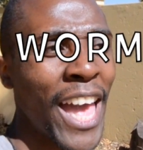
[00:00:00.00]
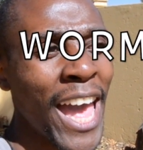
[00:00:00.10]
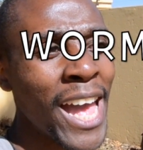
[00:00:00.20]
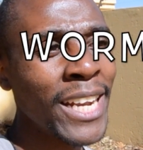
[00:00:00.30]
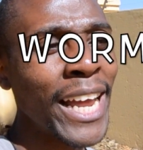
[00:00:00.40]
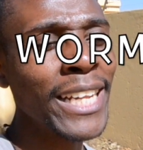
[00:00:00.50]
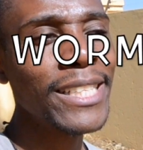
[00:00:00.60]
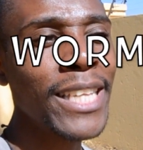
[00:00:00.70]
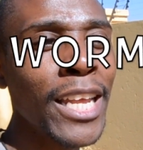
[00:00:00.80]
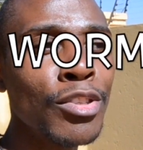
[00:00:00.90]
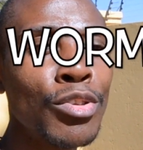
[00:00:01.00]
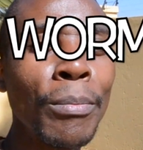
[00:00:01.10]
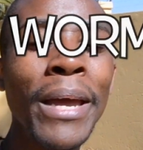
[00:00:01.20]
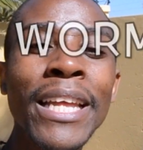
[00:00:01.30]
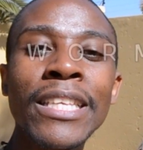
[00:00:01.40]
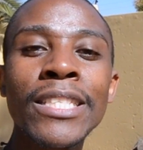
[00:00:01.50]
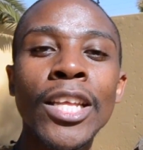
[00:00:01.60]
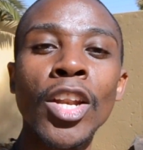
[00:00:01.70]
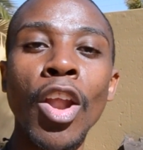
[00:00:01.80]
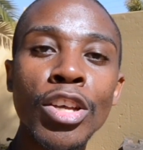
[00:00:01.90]
And I decided to make this
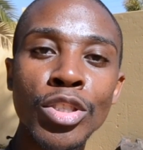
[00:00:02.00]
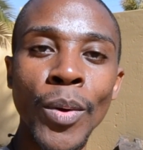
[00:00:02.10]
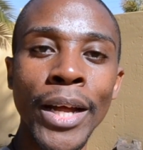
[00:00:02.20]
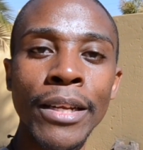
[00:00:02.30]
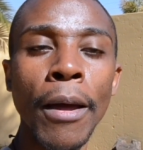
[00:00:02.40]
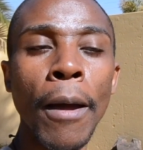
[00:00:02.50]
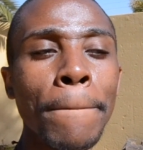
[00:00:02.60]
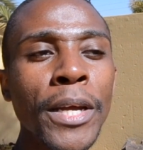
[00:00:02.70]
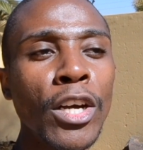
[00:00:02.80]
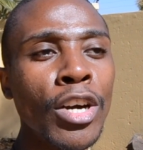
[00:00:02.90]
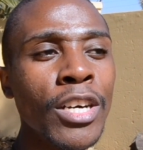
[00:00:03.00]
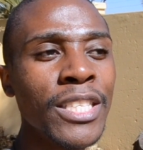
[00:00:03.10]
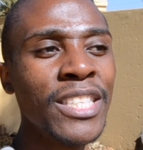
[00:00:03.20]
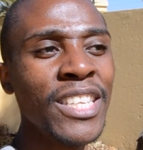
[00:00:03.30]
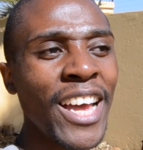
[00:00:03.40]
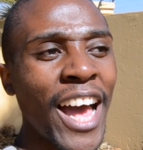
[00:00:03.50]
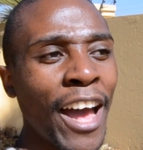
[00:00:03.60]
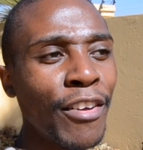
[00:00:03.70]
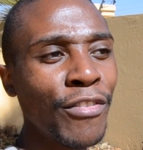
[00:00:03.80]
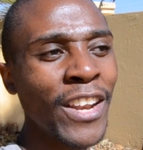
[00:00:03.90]
the last one because
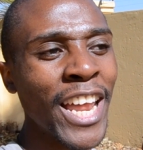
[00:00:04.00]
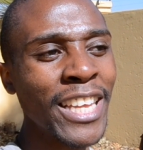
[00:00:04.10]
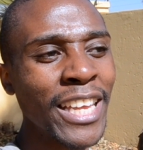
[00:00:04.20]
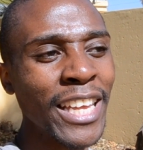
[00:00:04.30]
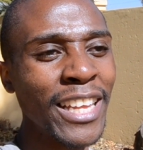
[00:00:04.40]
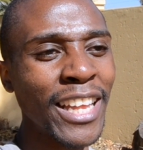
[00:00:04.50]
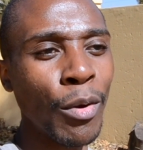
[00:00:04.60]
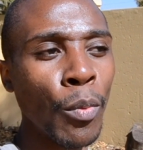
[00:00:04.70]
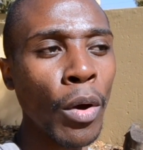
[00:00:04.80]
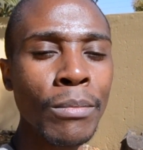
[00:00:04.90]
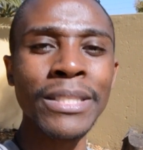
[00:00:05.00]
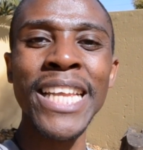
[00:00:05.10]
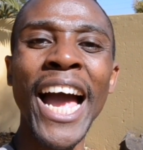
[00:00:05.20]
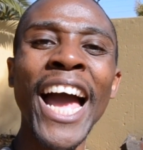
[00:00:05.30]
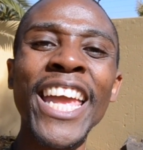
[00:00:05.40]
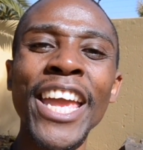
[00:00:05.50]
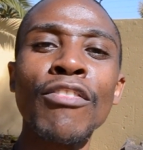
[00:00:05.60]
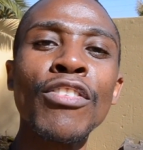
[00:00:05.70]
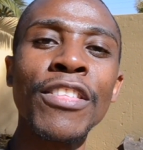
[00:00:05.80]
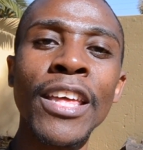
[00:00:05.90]
I feel like worms tie
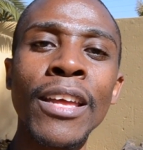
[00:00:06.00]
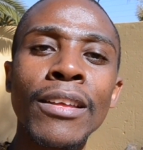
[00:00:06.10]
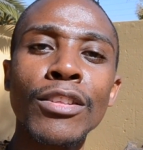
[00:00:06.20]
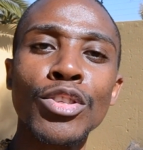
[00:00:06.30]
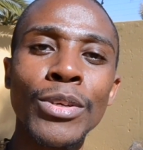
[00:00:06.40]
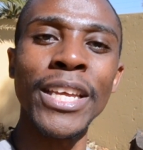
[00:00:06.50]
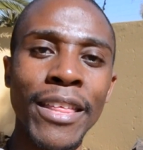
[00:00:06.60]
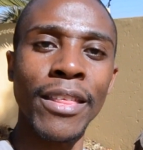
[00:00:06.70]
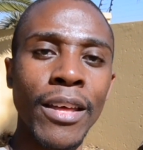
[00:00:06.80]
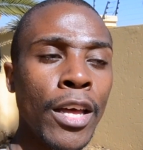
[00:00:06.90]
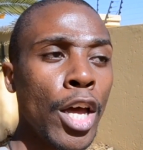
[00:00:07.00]
everything together.